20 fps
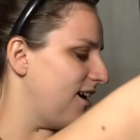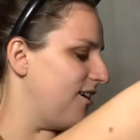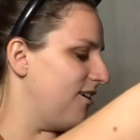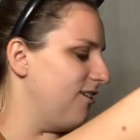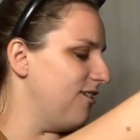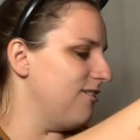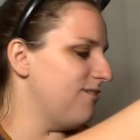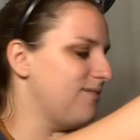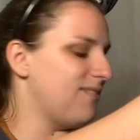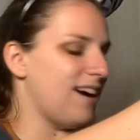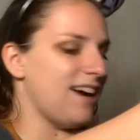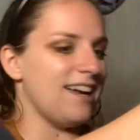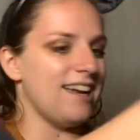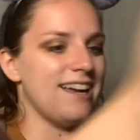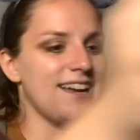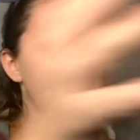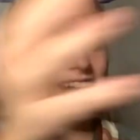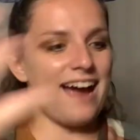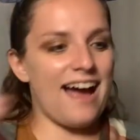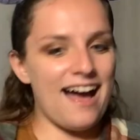Oh
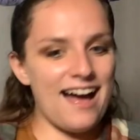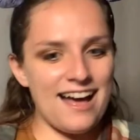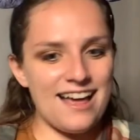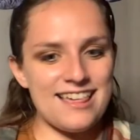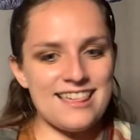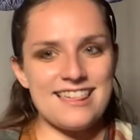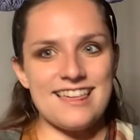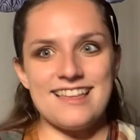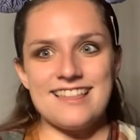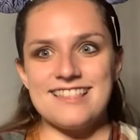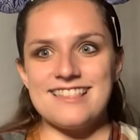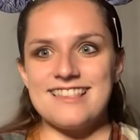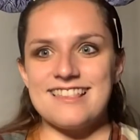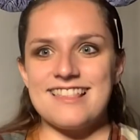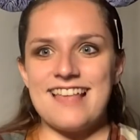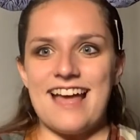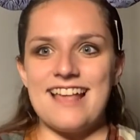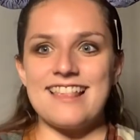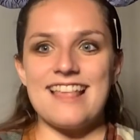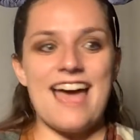my gosh, it just
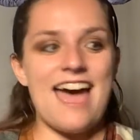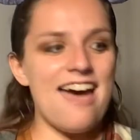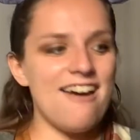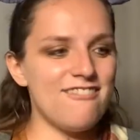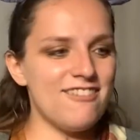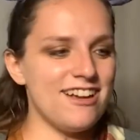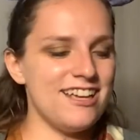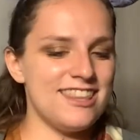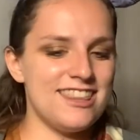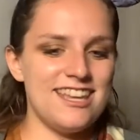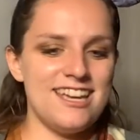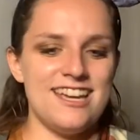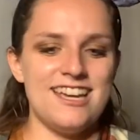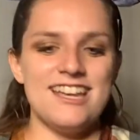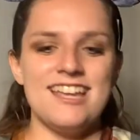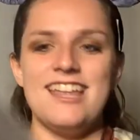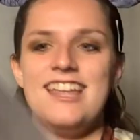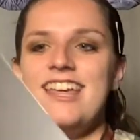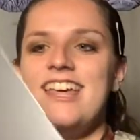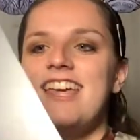has
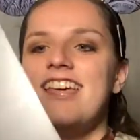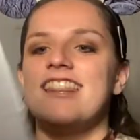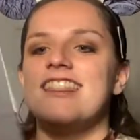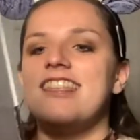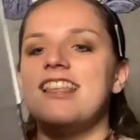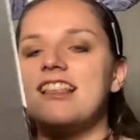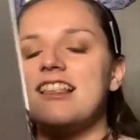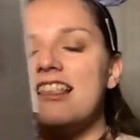everything. This